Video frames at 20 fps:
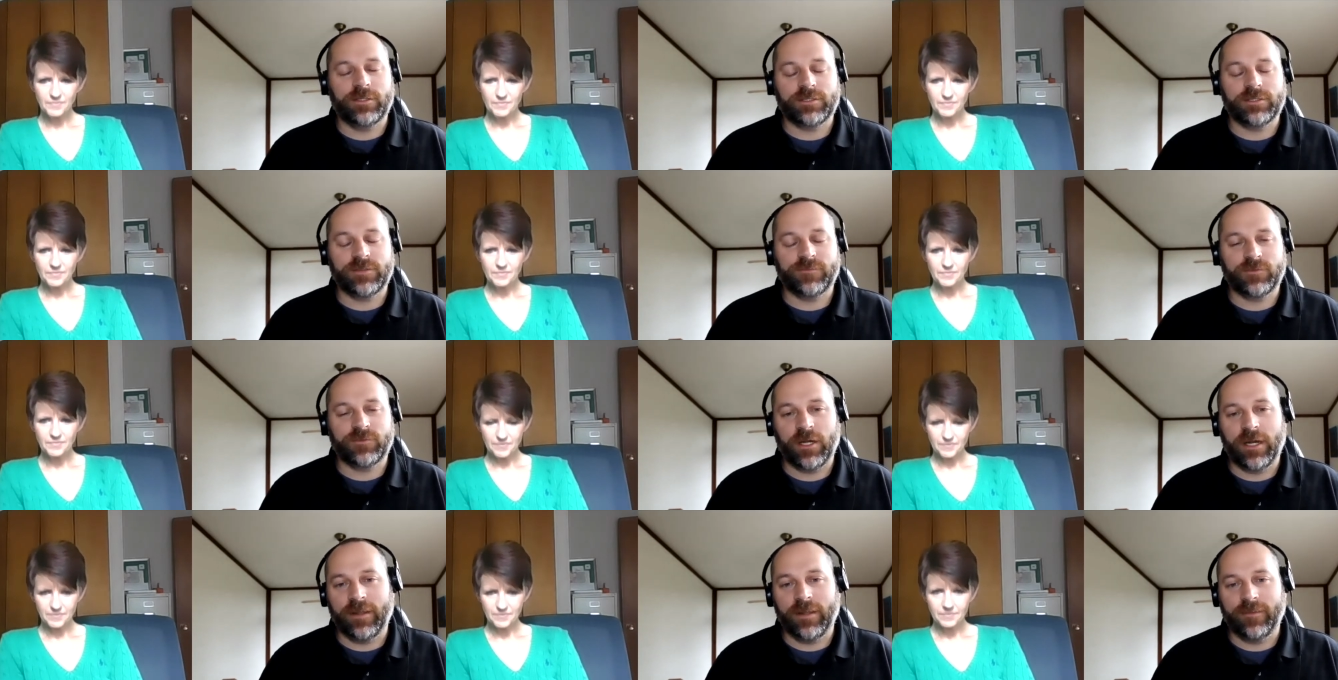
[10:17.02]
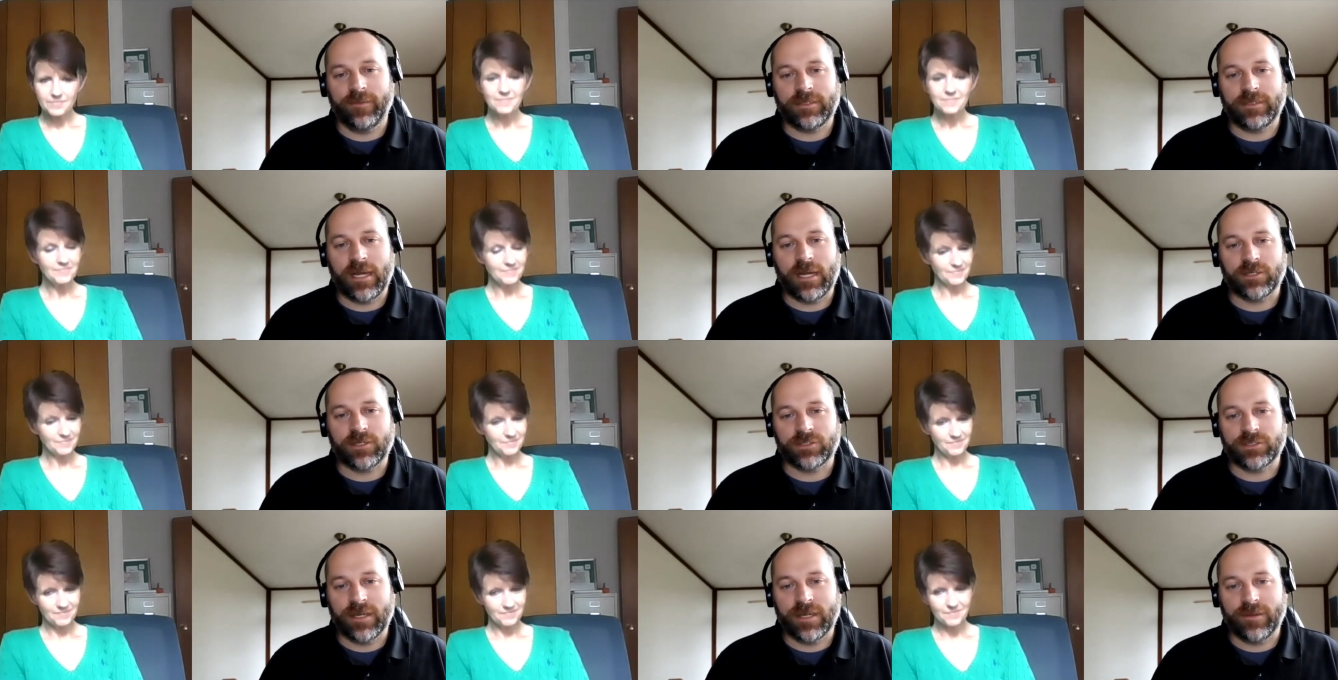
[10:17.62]
Speaker 1: of training that
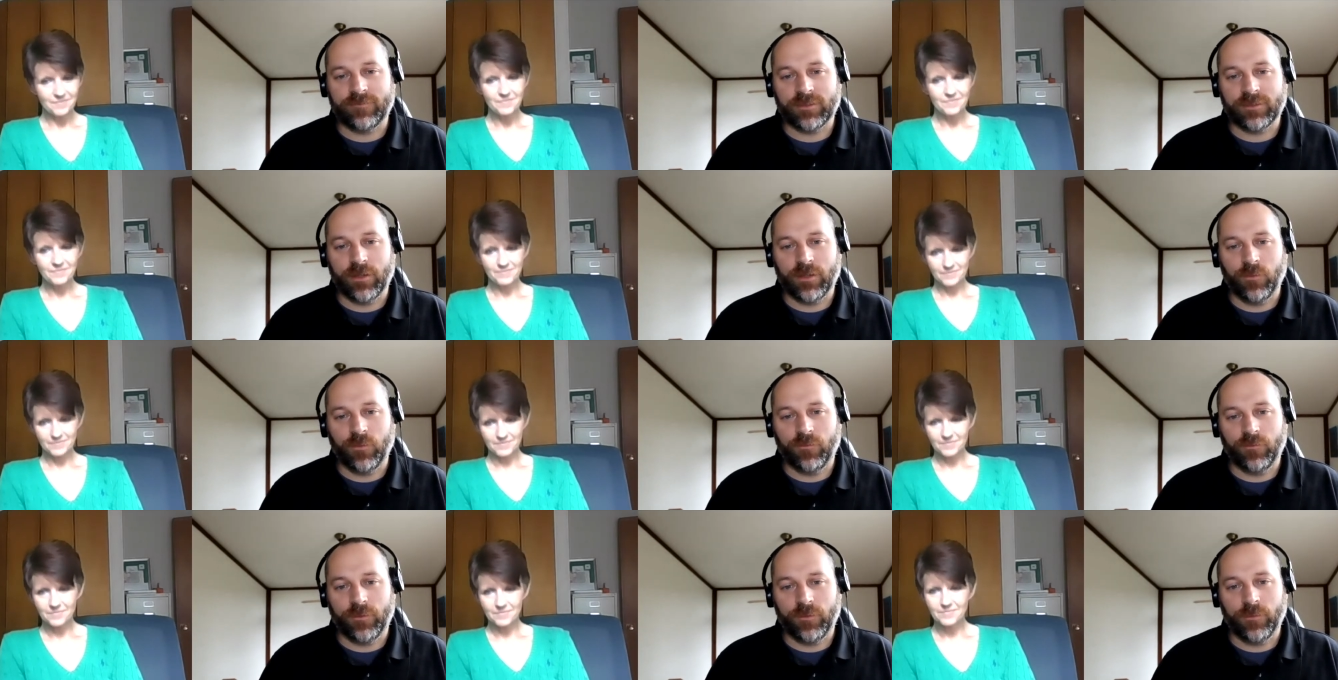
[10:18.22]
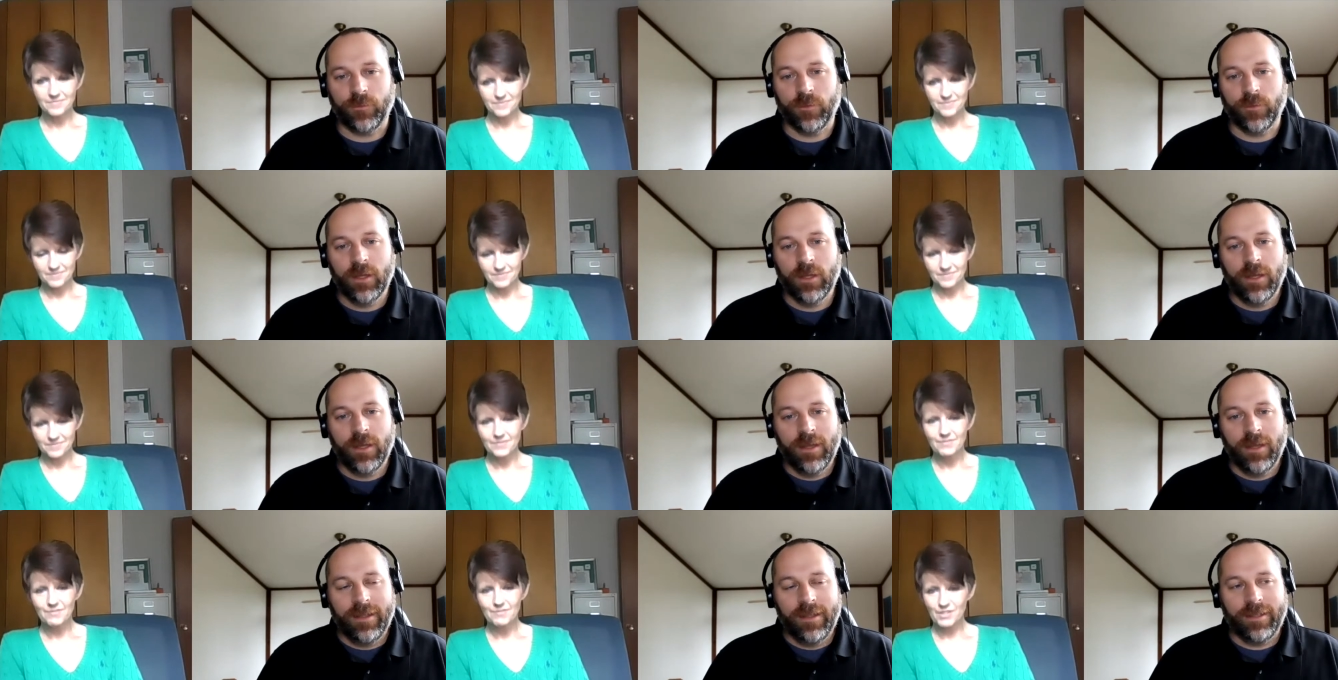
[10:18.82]
doctors have to go through
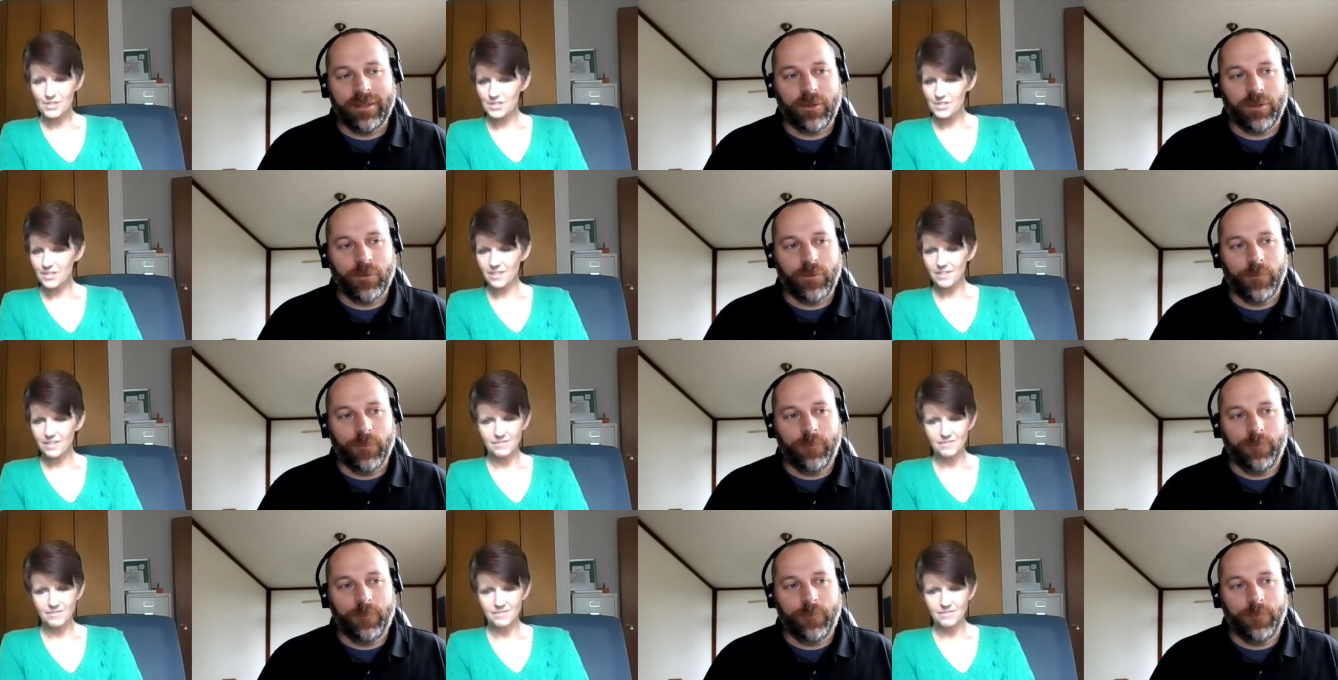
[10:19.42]
you know sure.